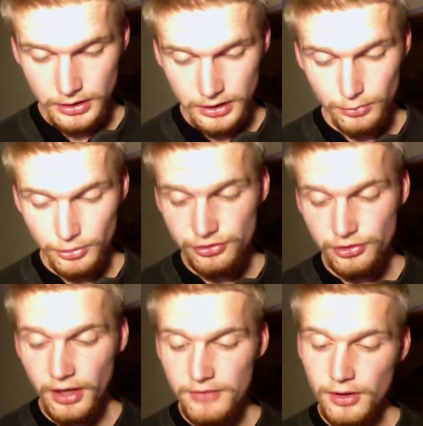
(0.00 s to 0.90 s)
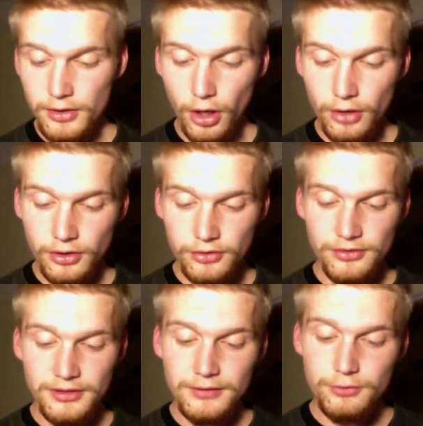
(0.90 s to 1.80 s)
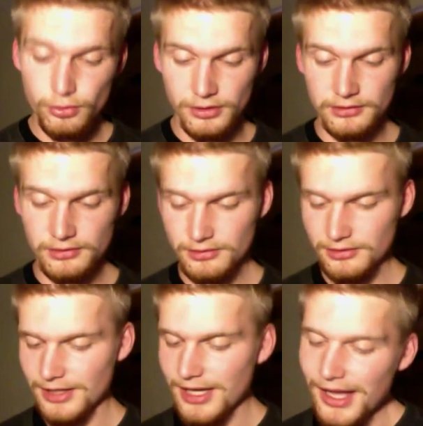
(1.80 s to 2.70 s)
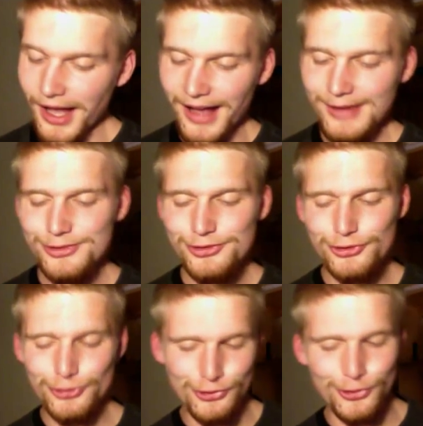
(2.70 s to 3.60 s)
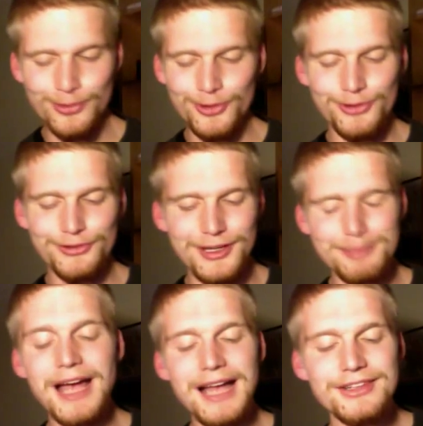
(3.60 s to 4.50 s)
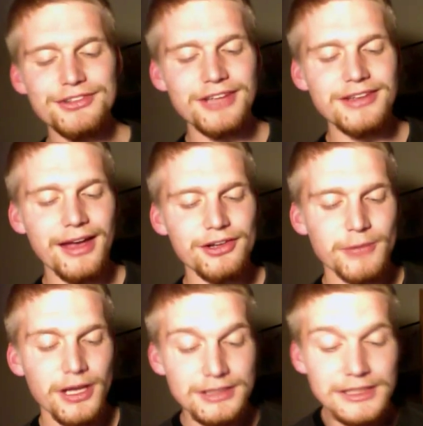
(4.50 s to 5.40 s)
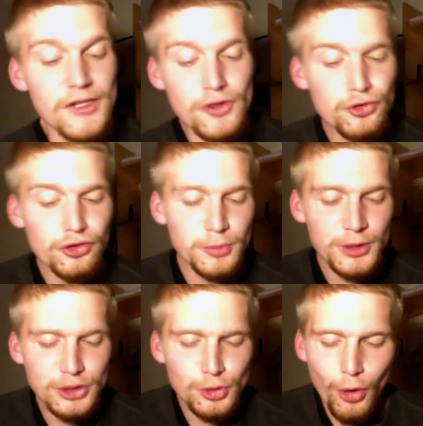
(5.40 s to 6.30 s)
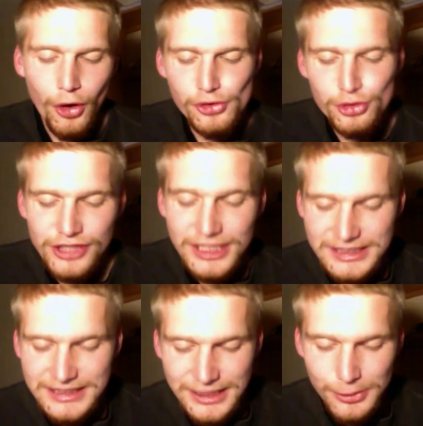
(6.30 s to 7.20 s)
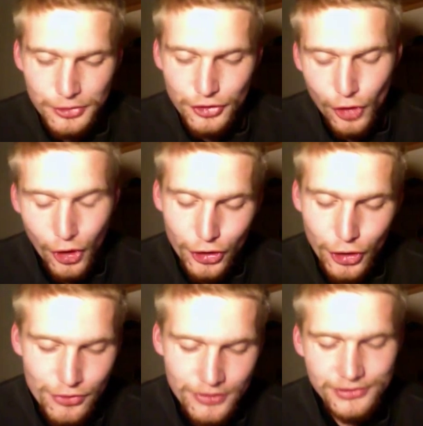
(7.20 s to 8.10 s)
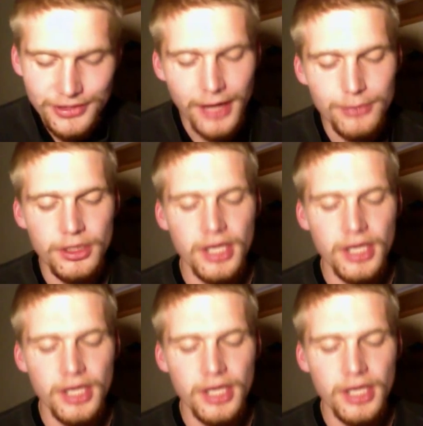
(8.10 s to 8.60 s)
And one tried very hard not to think of drinks. Iced sherbet in a palace at Tashbaan, clear spring water tinkling with a dark earthy sound.